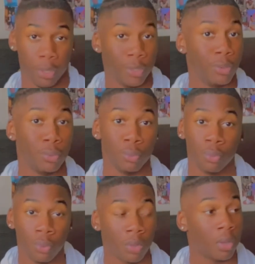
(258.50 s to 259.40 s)
be you.
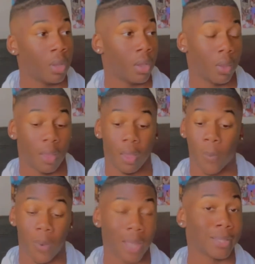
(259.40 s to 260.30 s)

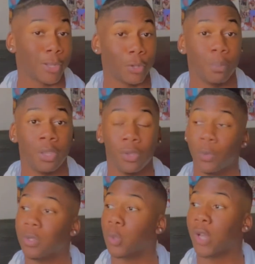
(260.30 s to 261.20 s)
When I tell you to be you,
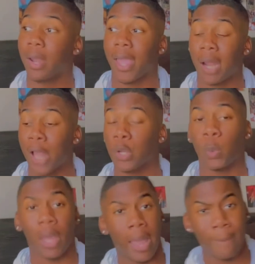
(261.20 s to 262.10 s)
don't try to act like no
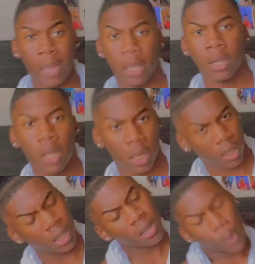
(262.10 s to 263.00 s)
gangbanger.
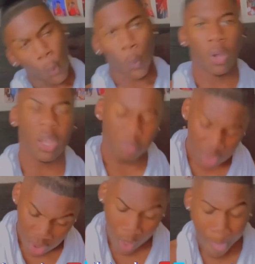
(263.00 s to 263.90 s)
Like, what up, man?